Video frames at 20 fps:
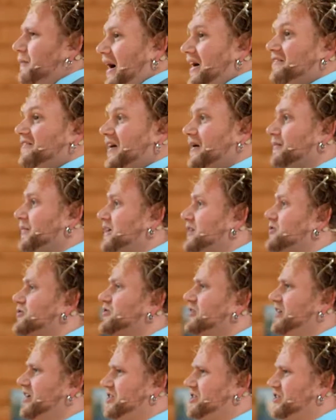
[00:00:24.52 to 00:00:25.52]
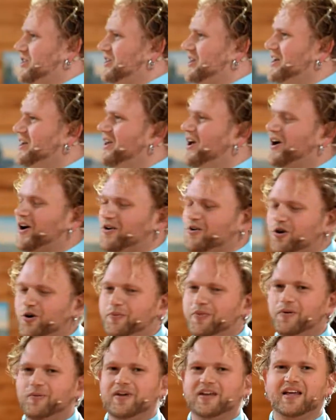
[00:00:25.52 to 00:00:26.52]
my family's tradition and our
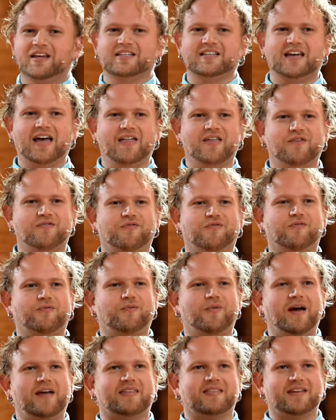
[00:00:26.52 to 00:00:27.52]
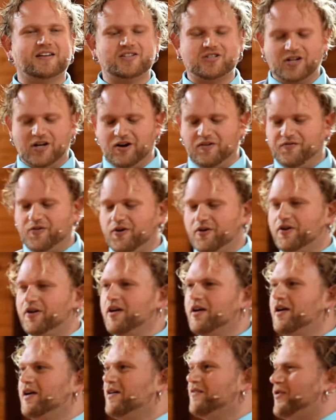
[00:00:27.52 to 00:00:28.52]
group that we get together with each year for
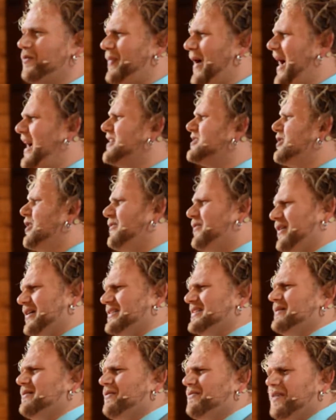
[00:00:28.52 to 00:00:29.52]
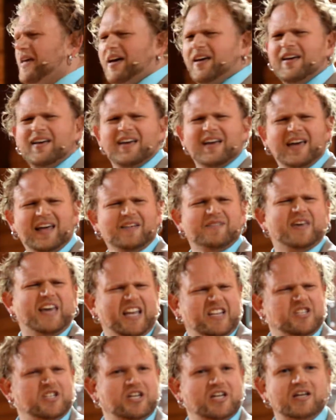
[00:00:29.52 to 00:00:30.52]
Passover, and some of the kind of
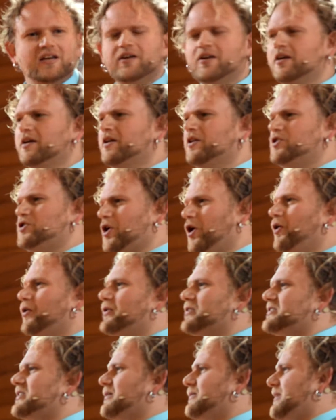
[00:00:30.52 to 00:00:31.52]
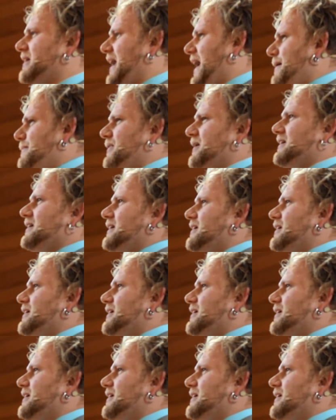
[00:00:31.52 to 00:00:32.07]
kitschy jokes that would happen